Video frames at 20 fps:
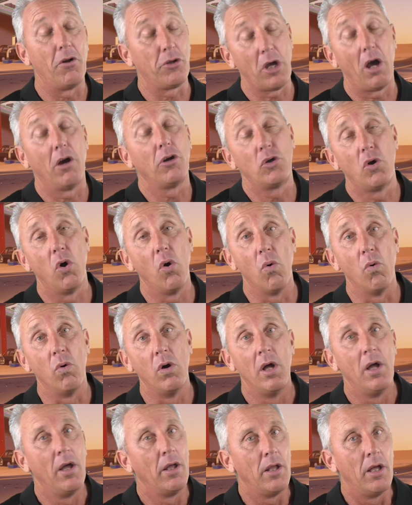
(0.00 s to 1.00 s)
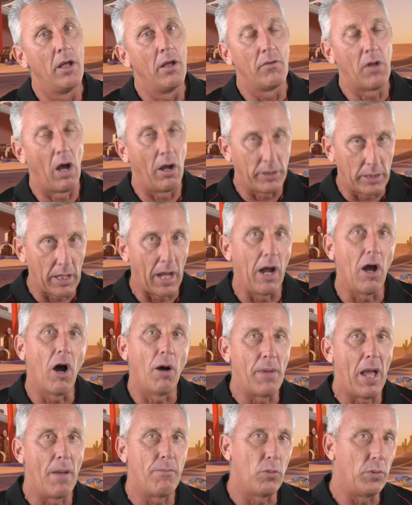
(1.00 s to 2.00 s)
the parent will go, cool. Okay,
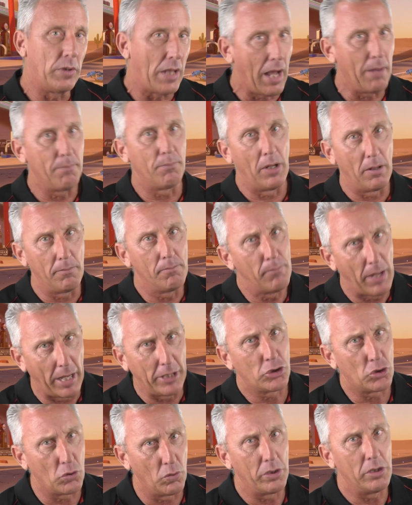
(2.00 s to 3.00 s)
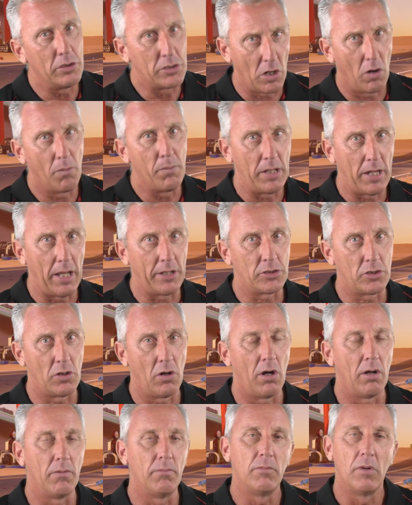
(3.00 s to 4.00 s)
I'm happy with that, but make sure you tell me next
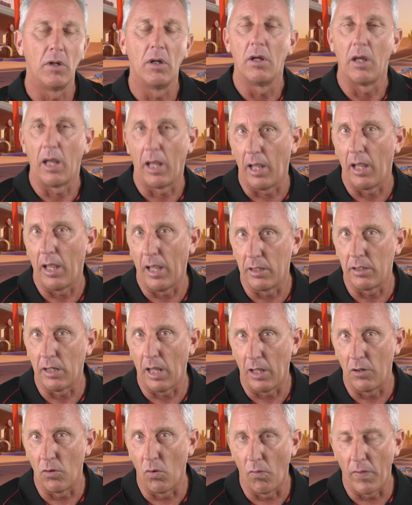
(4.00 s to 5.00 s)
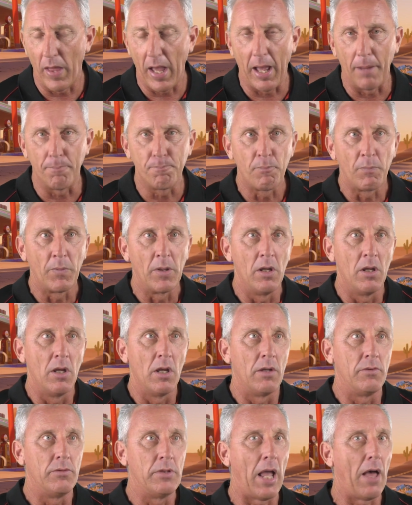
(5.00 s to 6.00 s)
time and all that.
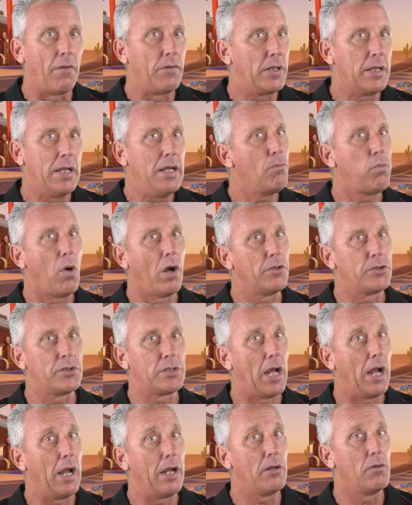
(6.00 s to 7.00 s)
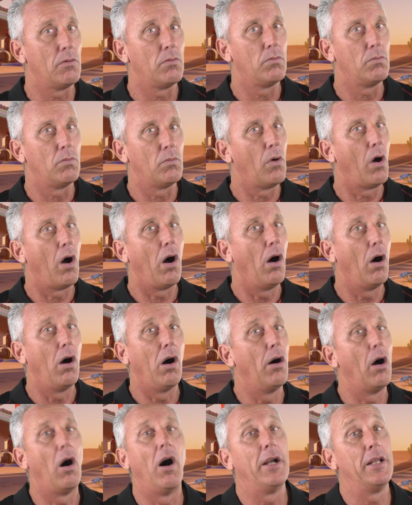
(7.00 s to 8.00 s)
Now the kid won't say,
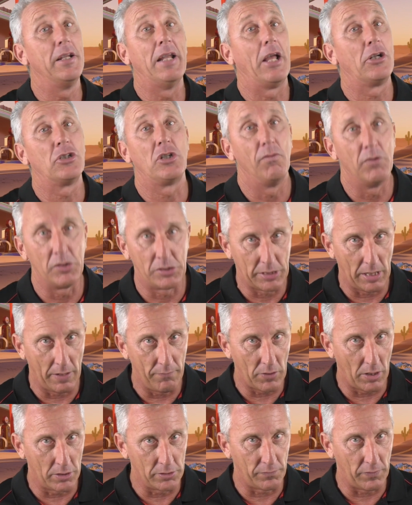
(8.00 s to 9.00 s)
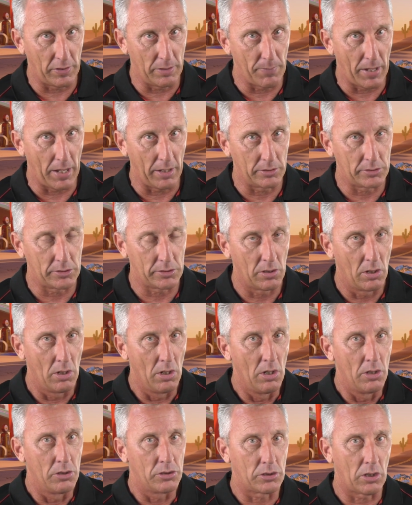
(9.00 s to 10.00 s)
I didn't actually receive those V-Bucks.
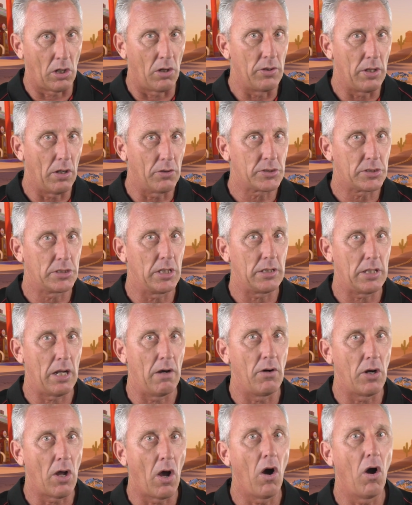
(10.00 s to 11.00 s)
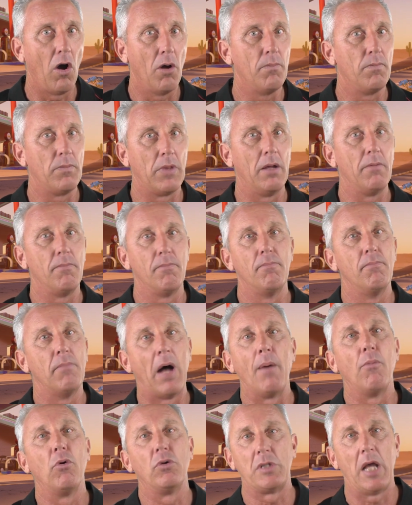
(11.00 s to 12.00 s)
So they'll sit there and hope that
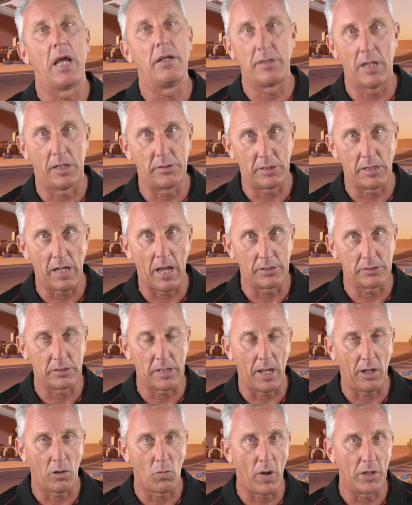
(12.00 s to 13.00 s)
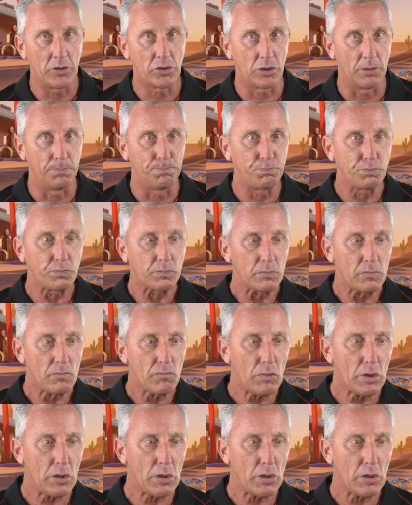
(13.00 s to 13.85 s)
mum or dad doesn't ask that question.